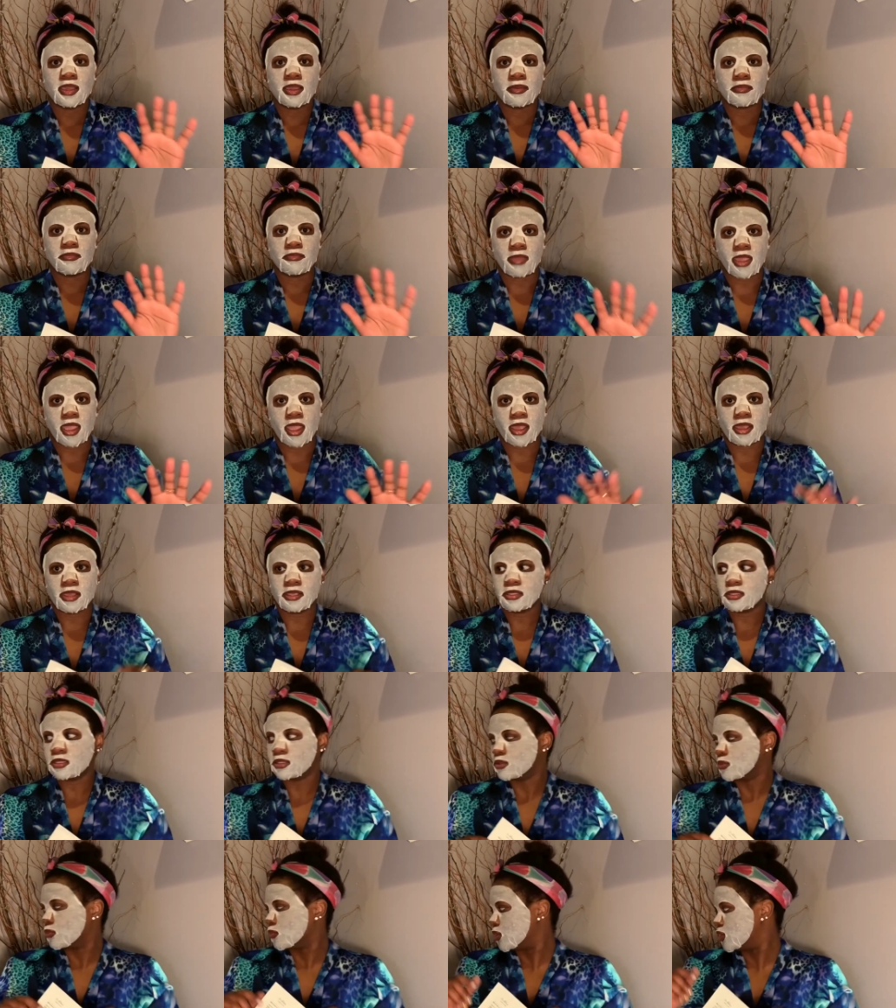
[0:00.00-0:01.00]

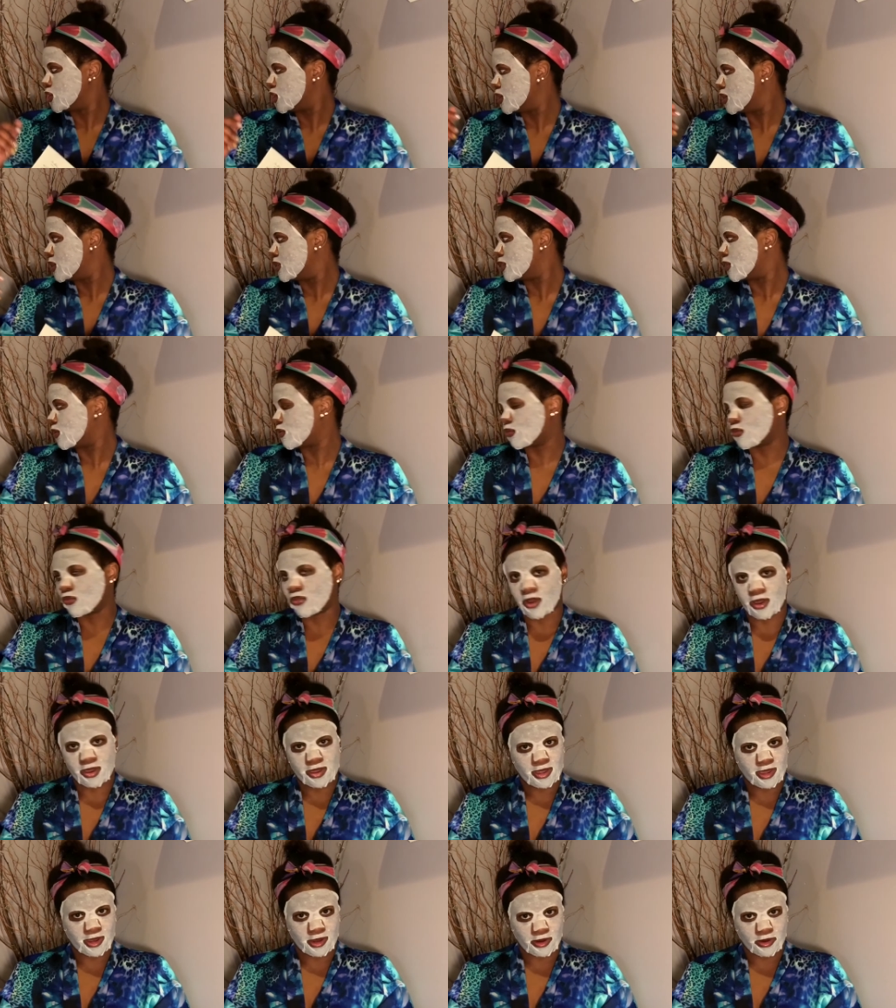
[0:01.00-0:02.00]
masks, which is
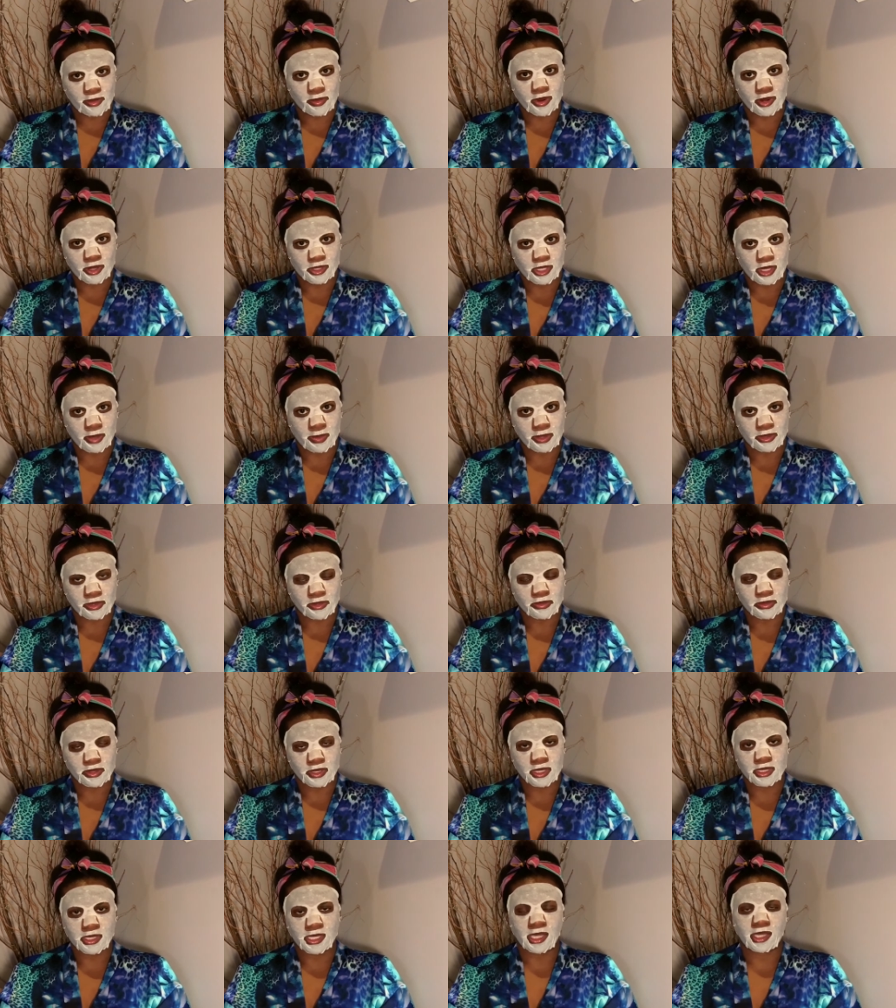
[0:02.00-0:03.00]
right here. We're gonna talk about those
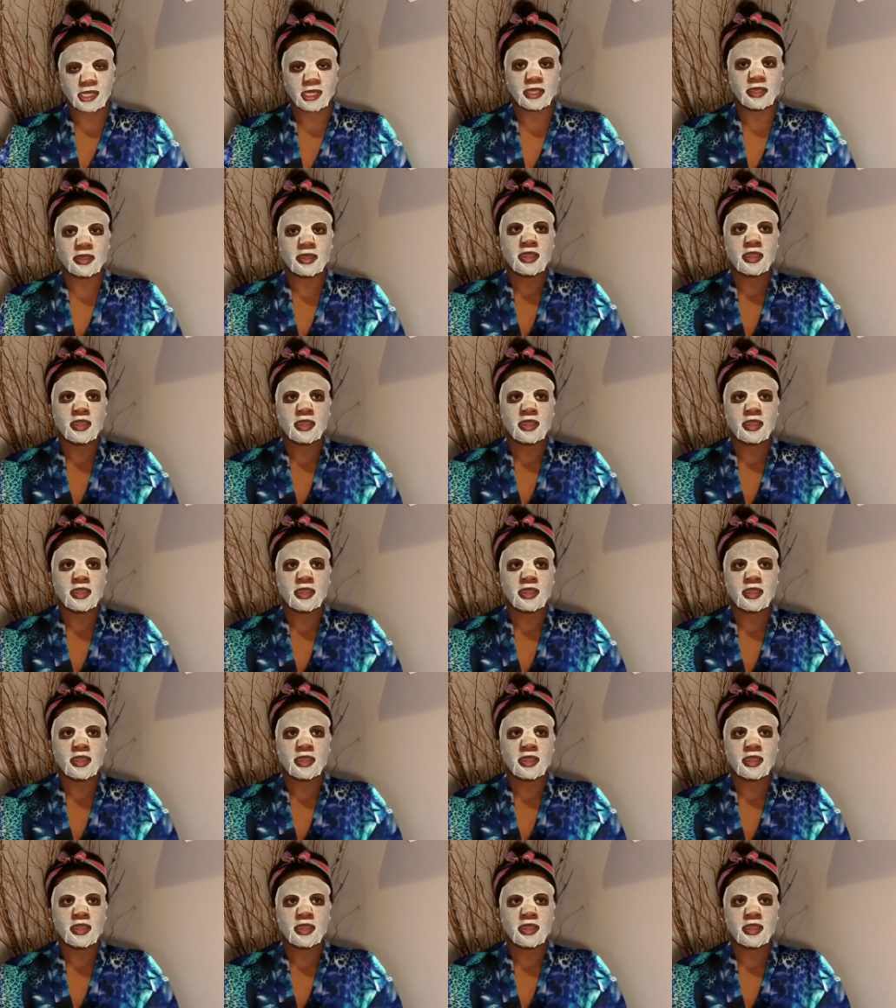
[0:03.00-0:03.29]
in a second.